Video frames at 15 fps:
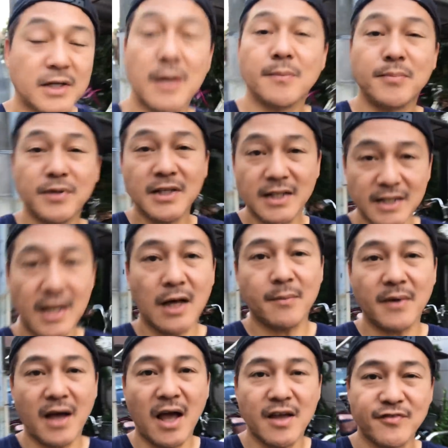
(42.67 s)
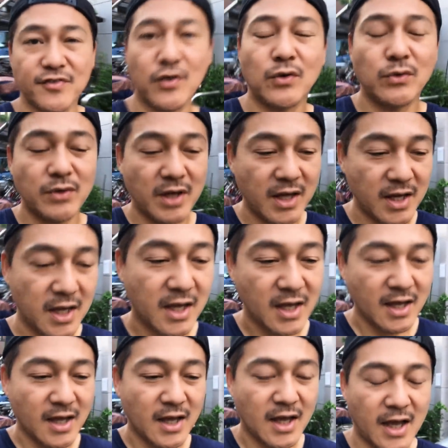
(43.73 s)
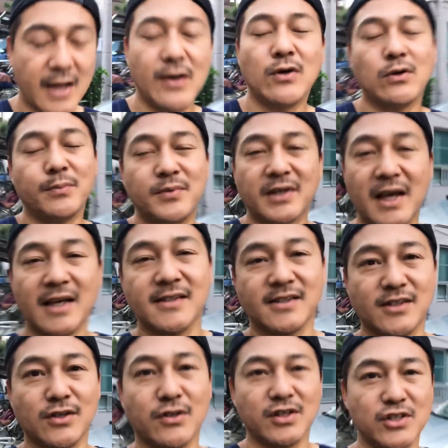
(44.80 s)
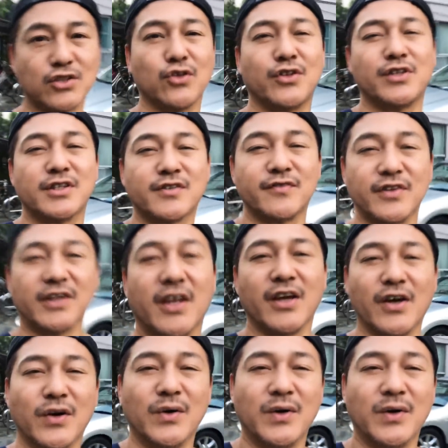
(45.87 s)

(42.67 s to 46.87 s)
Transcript: completely on my iPhone. I hope you guys still enjoy this video.